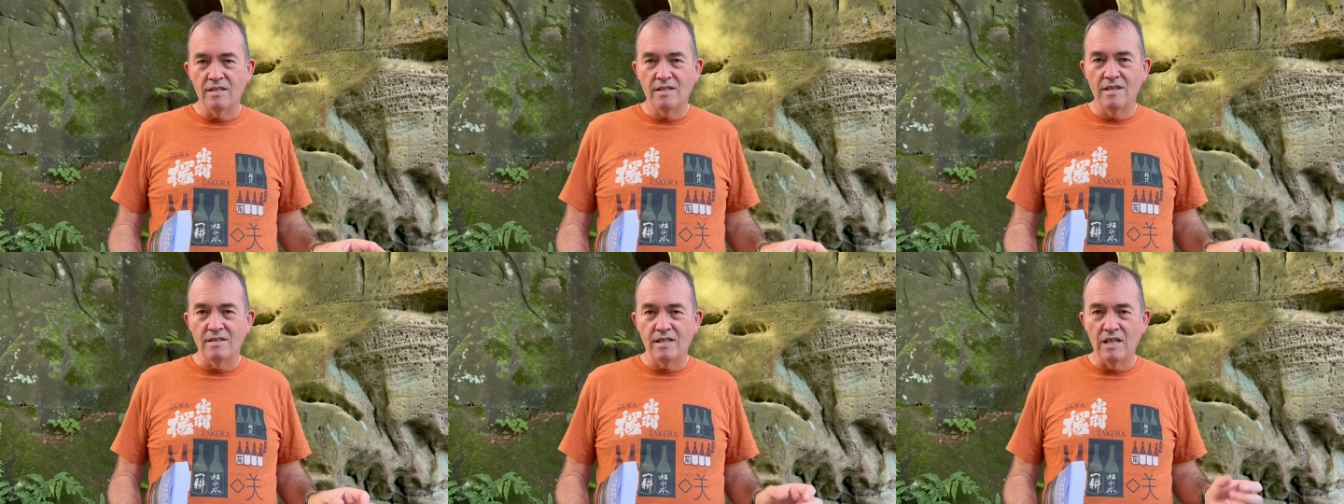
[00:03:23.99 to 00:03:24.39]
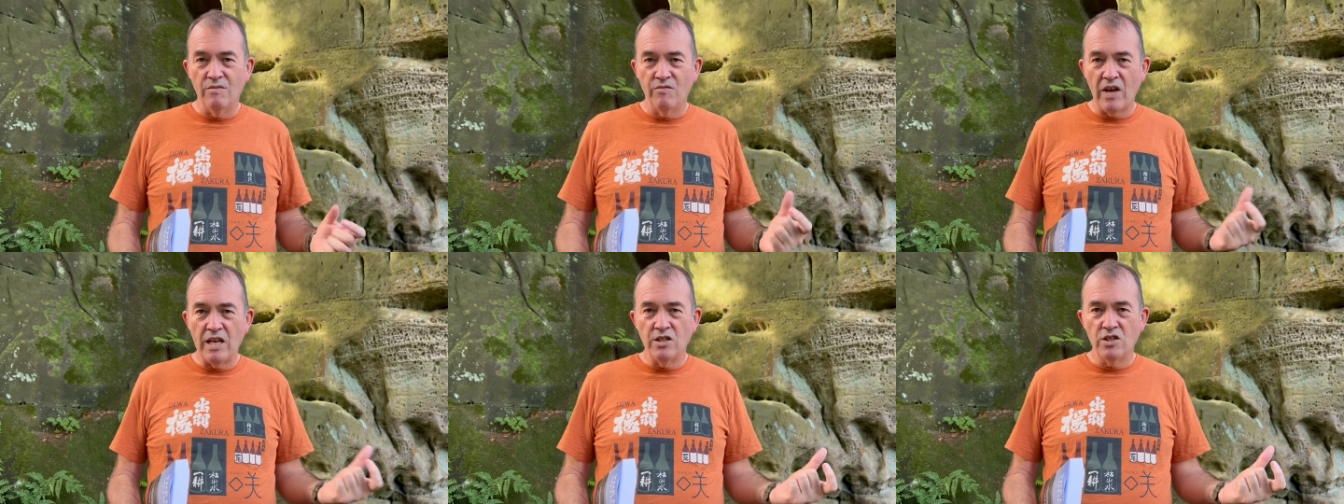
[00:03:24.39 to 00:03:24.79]
since the
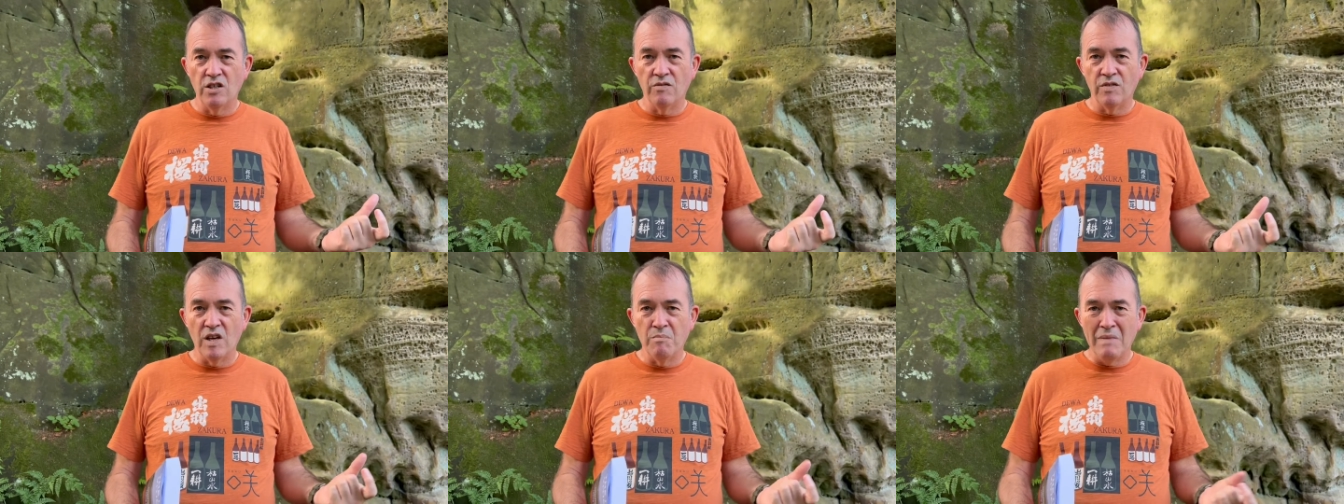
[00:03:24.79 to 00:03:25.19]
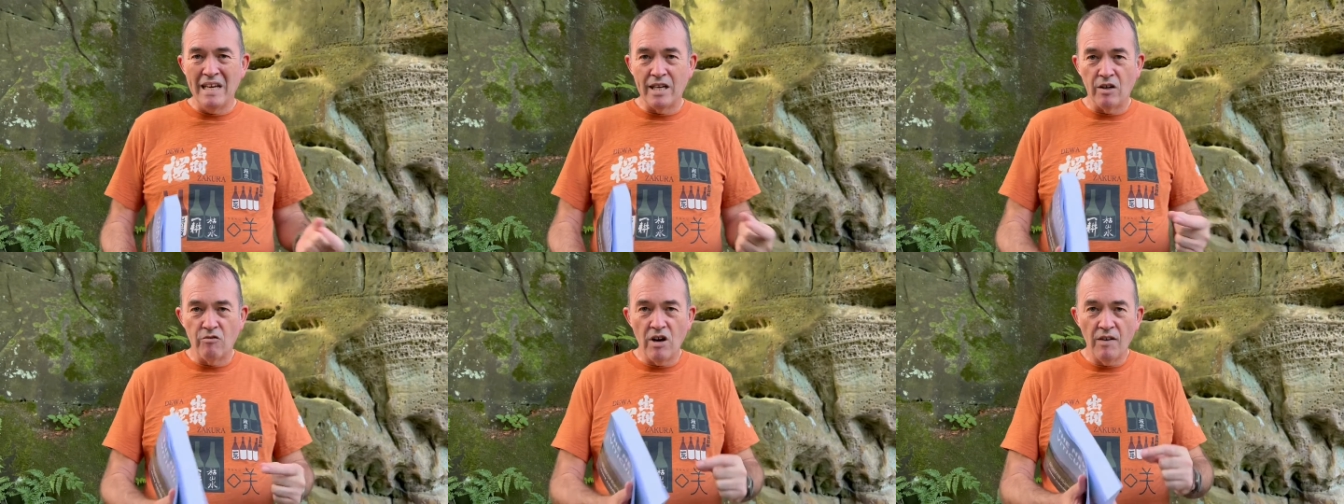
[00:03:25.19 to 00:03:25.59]
invention of the
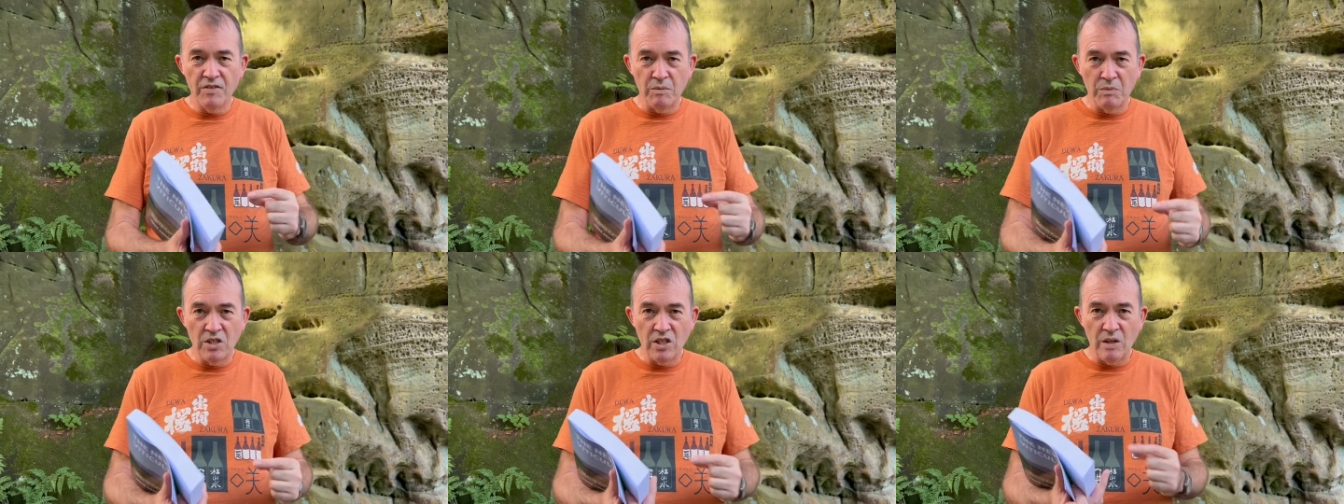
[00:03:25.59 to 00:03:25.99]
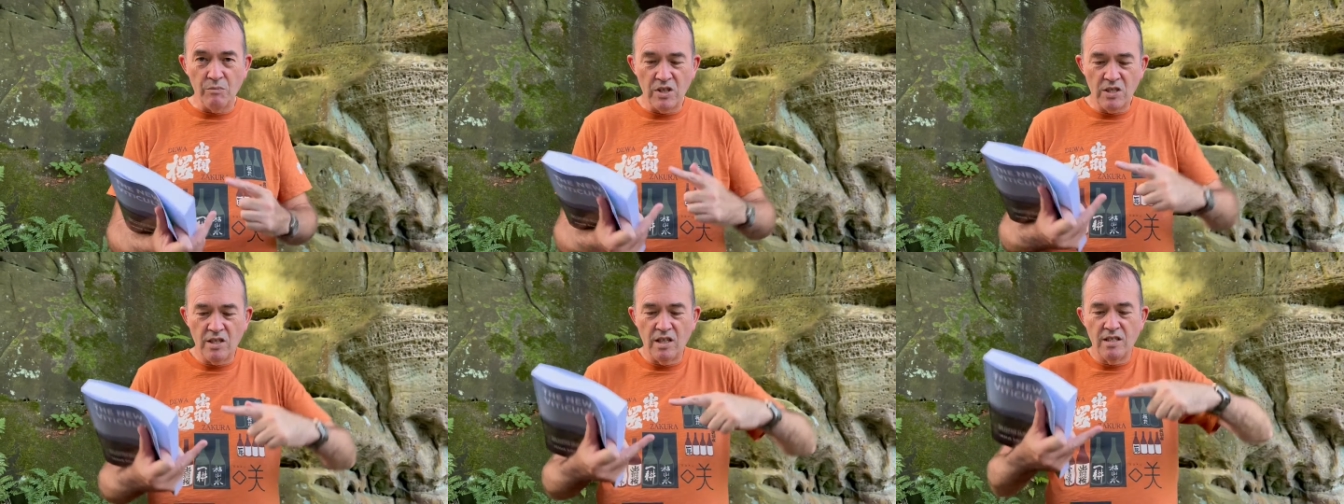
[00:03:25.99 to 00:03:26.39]
omega grafting machine,
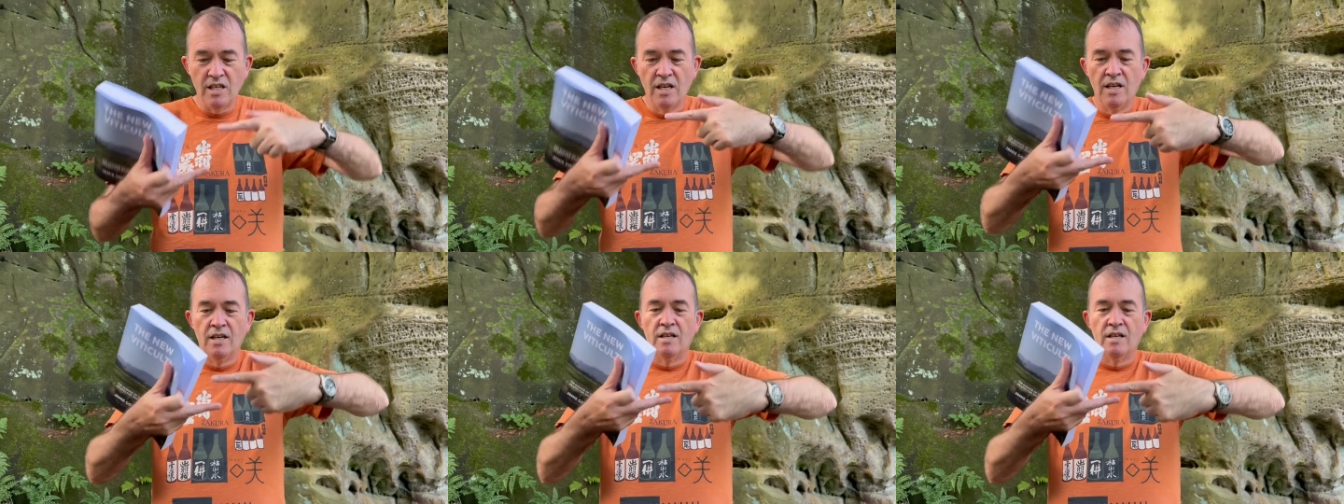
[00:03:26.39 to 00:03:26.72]
which does